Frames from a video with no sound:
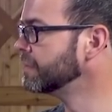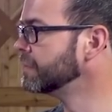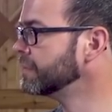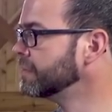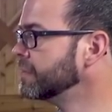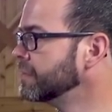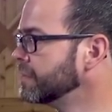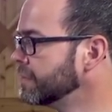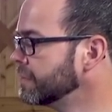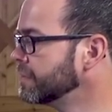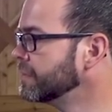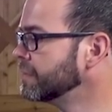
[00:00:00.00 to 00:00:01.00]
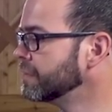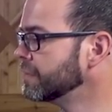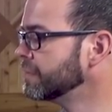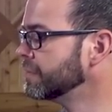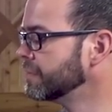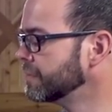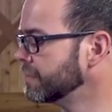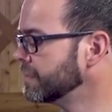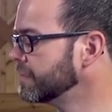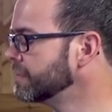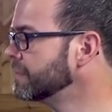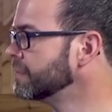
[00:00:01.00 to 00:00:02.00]

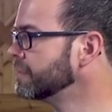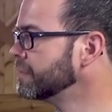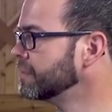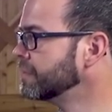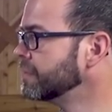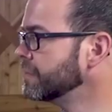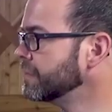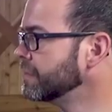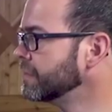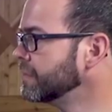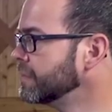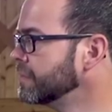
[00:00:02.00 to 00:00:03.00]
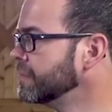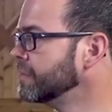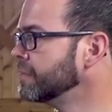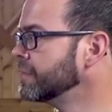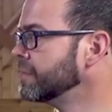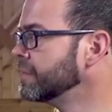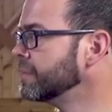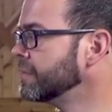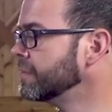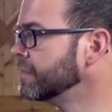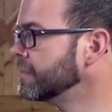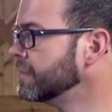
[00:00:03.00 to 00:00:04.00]

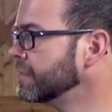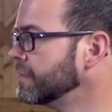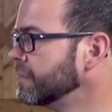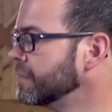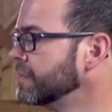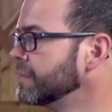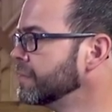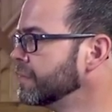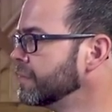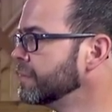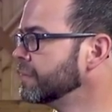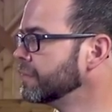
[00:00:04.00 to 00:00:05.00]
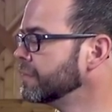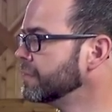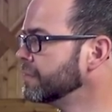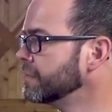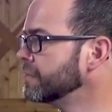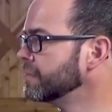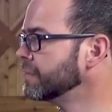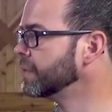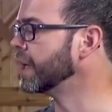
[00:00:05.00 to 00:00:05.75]
(not speaking)